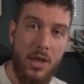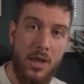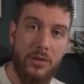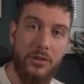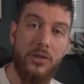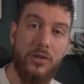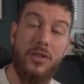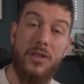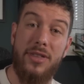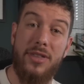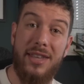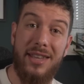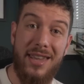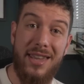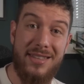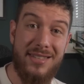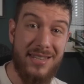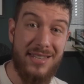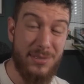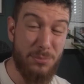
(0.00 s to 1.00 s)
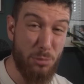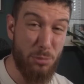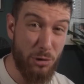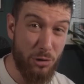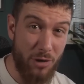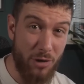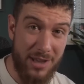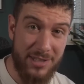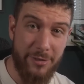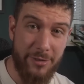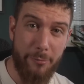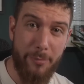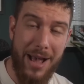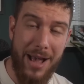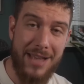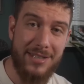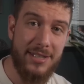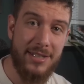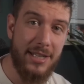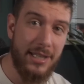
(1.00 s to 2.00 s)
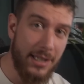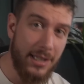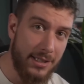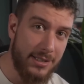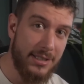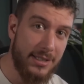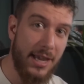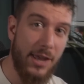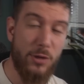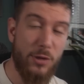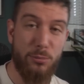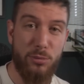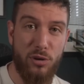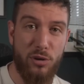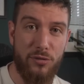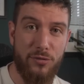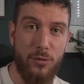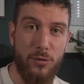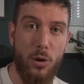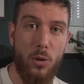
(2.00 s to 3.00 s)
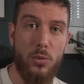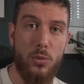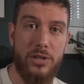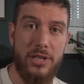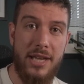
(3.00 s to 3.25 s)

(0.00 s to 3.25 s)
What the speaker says: The other thing is his progressive passing. He likes to get the ball forward.